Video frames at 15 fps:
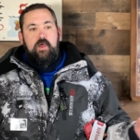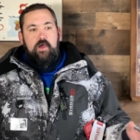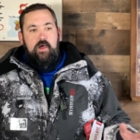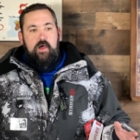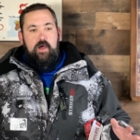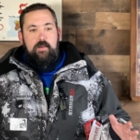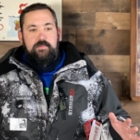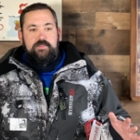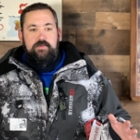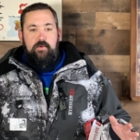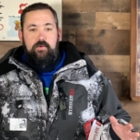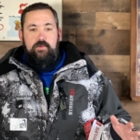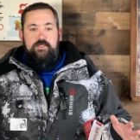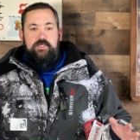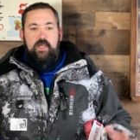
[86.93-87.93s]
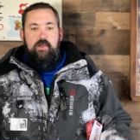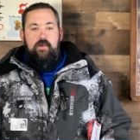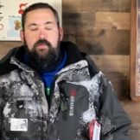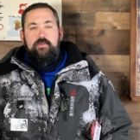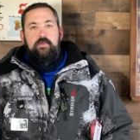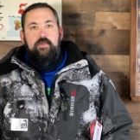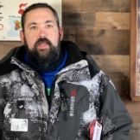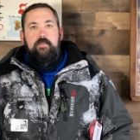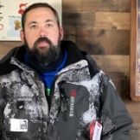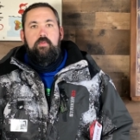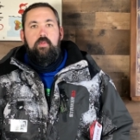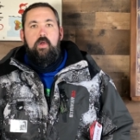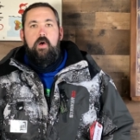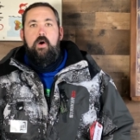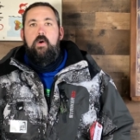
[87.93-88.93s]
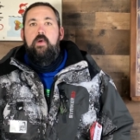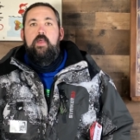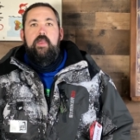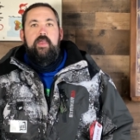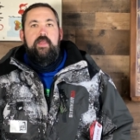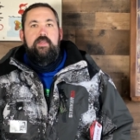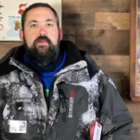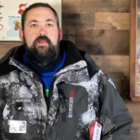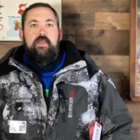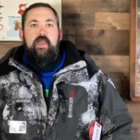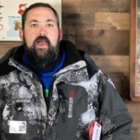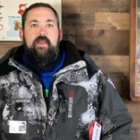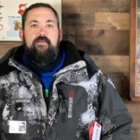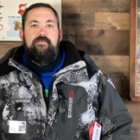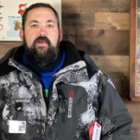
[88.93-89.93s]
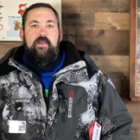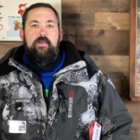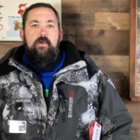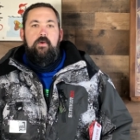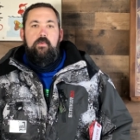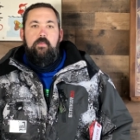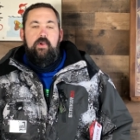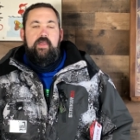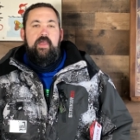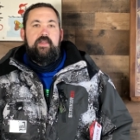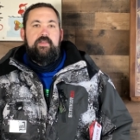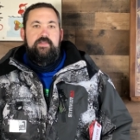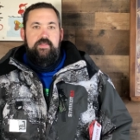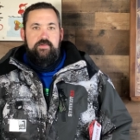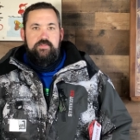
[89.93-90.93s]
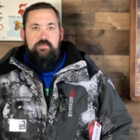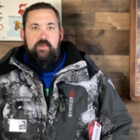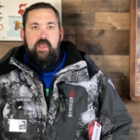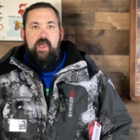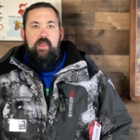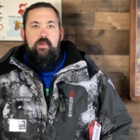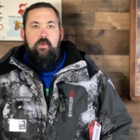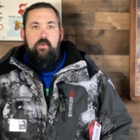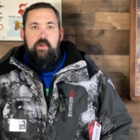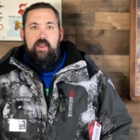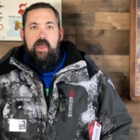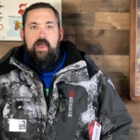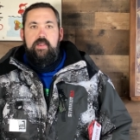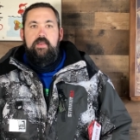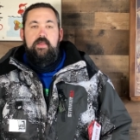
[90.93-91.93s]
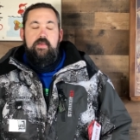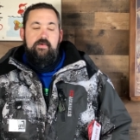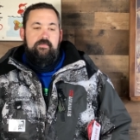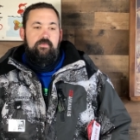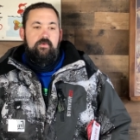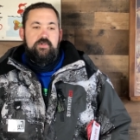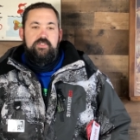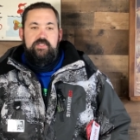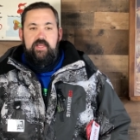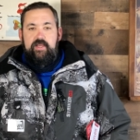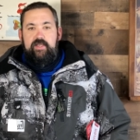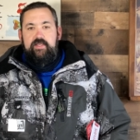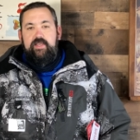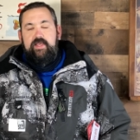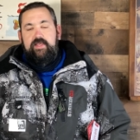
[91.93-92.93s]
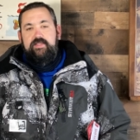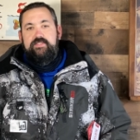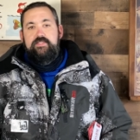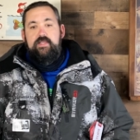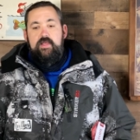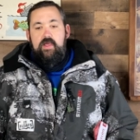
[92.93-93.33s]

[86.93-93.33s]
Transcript: Um, so check out the link below and you can kind of find out what kind of deals we got going on for Shanty Days.